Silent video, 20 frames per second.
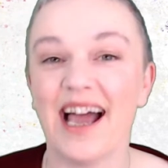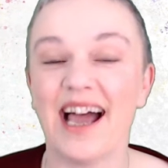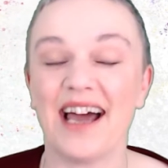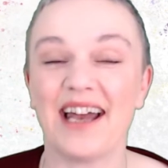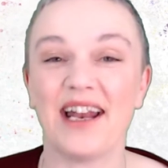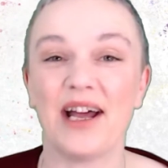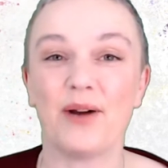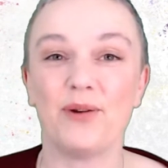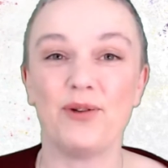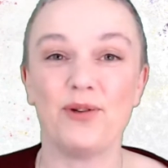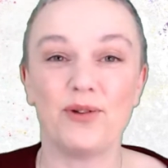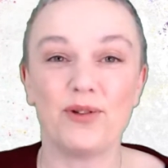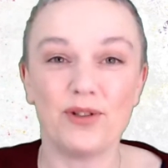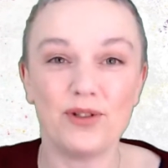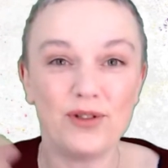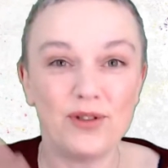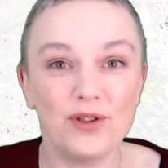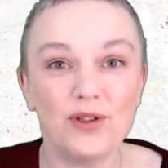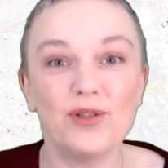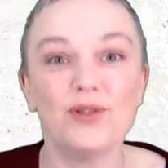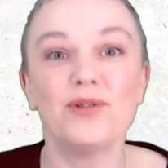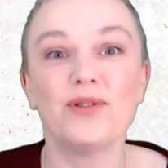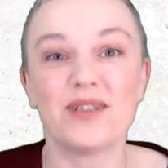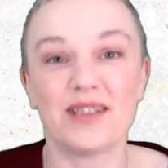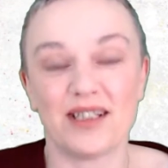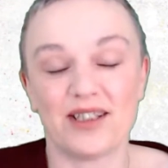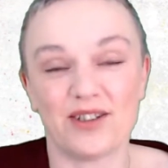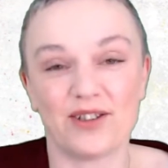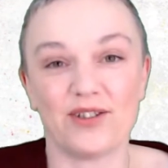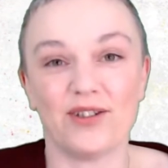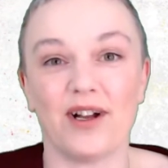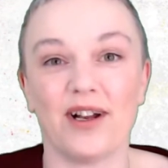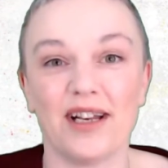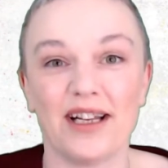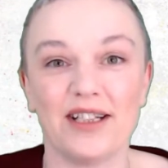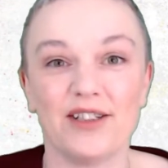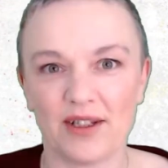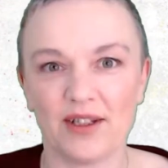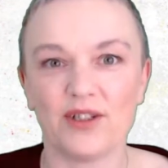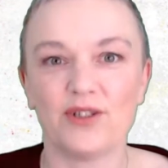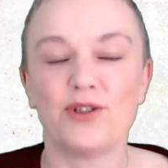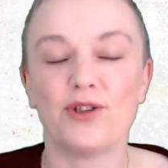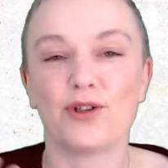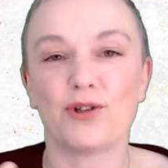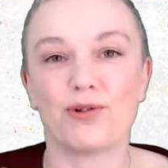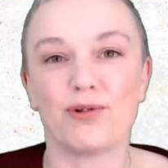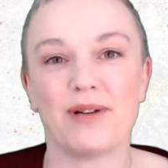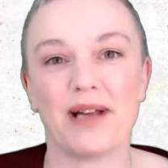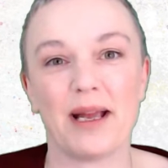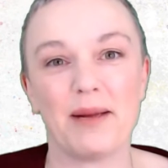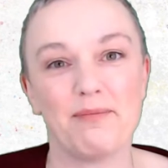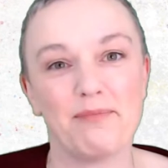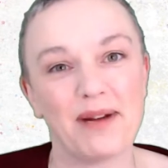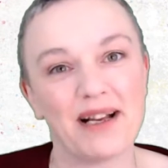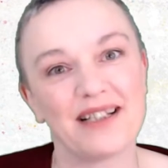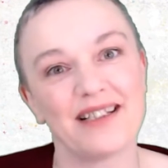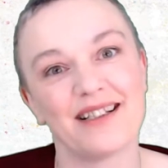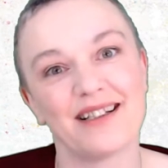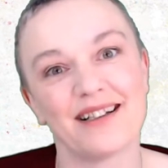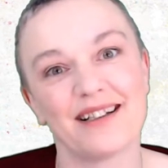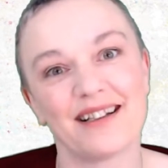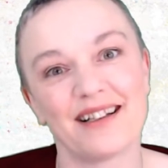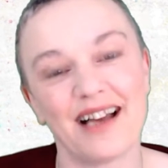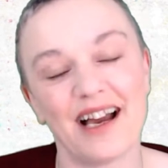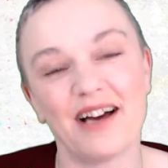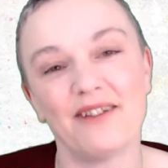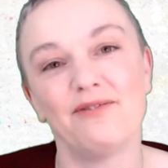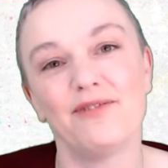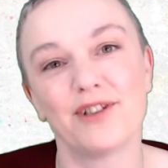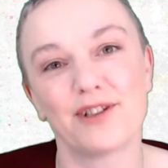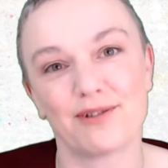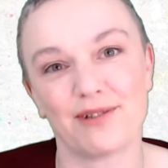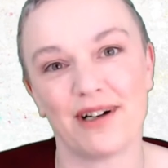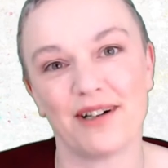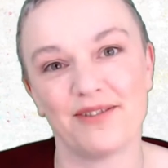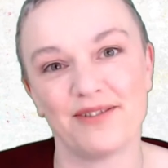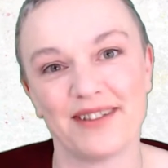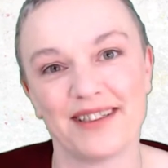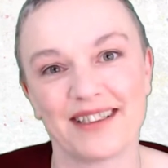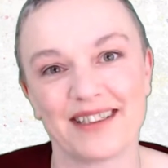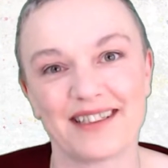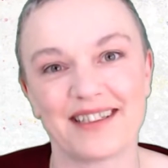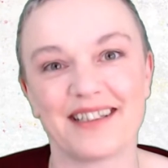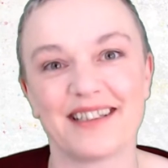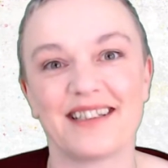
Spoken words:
and how you can use this knowledge to create better Canva graphics,